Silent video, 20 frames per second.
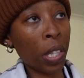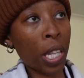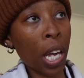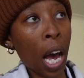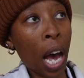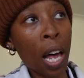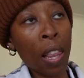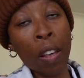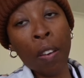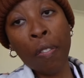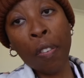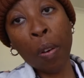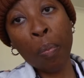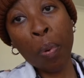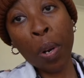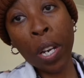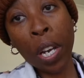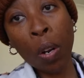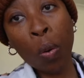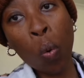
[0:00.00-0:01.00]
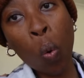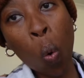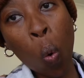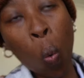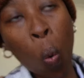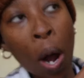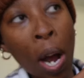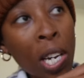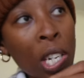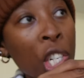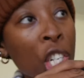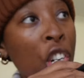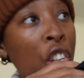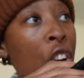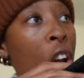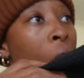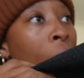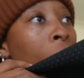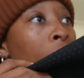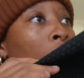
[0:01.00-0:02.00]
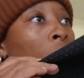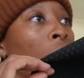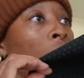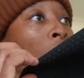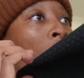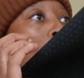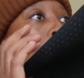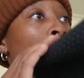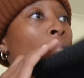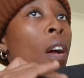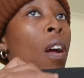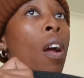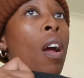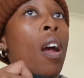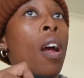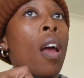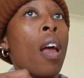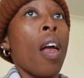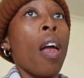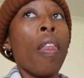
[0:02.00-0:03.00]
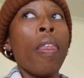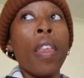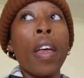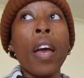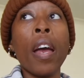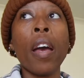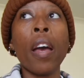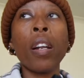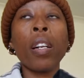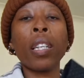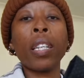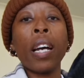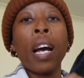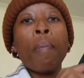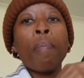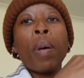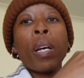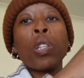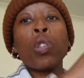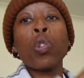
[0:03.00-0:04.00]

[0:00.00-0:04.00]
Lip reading: the other fabric and go wash. And then come back